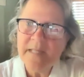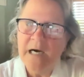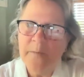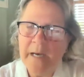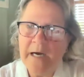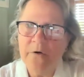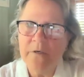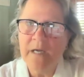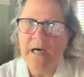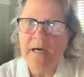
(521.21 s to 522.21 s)

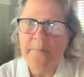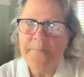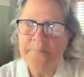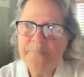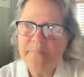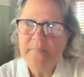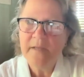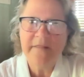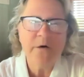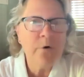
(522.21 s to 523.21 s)
about um,
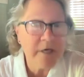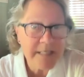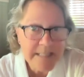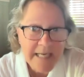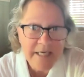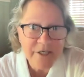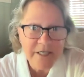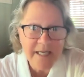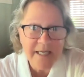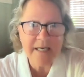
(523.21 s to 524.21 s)
the
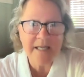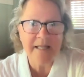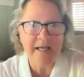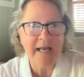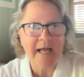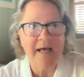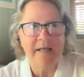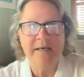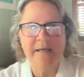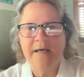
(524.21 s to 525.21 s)
organization and then had